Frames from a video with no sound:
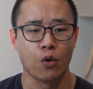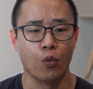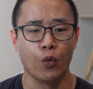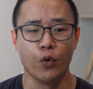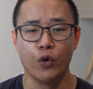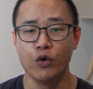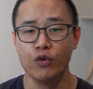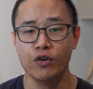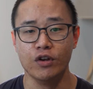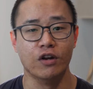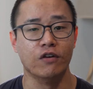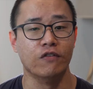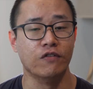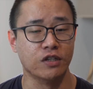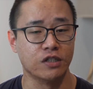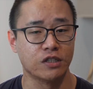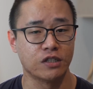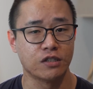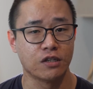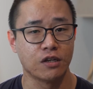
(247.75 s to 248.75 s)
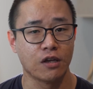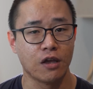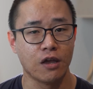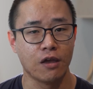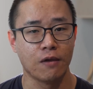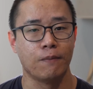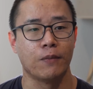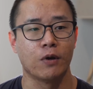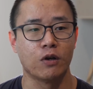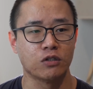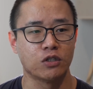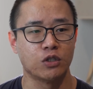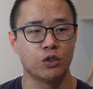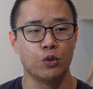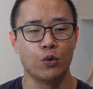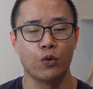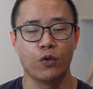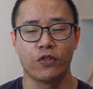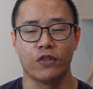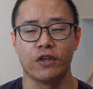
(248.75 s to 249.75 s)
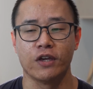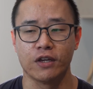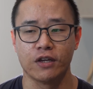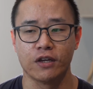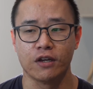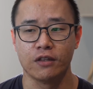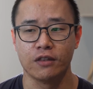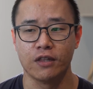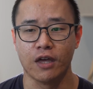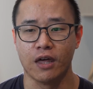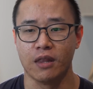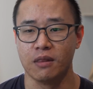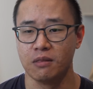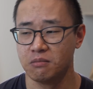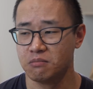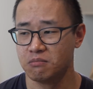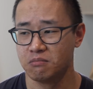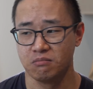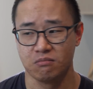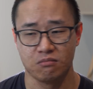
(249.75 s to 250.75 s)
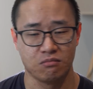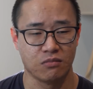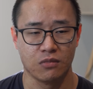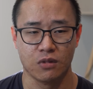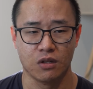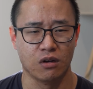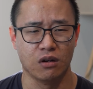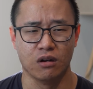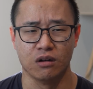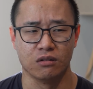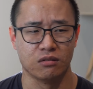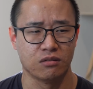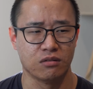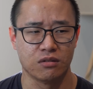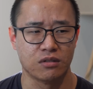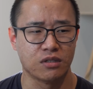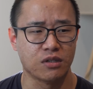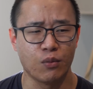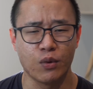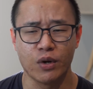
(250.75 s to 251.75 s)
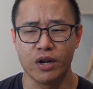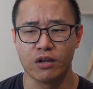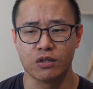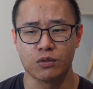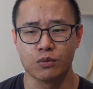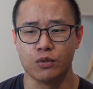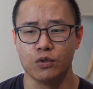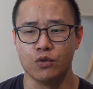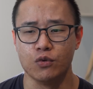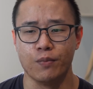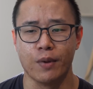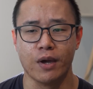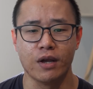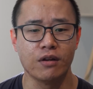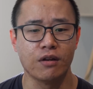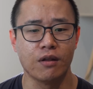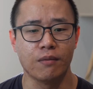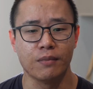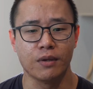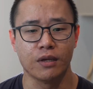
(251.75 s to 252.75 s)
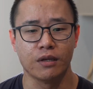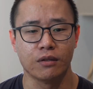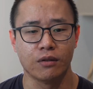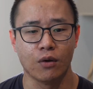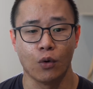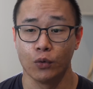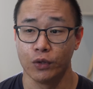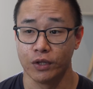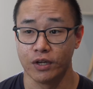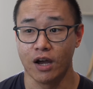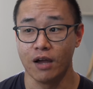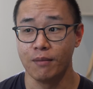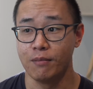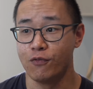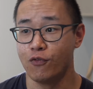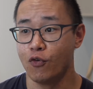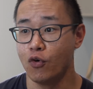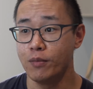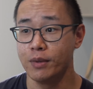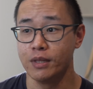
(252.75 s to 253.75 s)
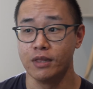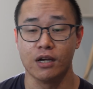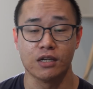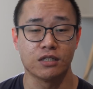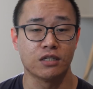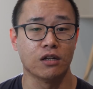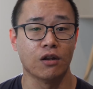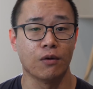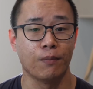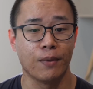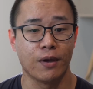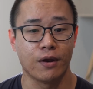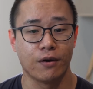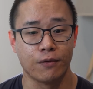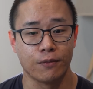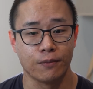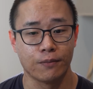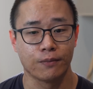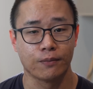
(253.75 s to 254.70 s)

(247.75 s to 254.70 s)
Were you nervous because you think that, oh, someone else would do better than me, or the guy before me does a lot better?